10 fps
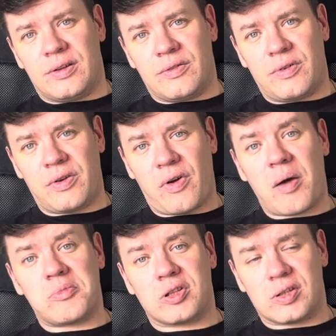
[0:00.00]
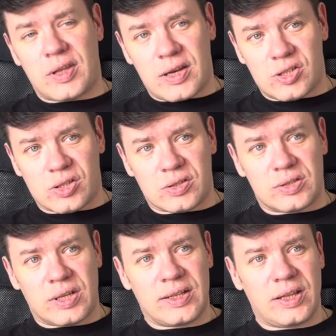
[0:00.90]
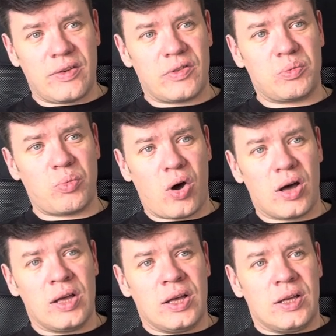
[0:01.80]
verifiable credentials, and even more,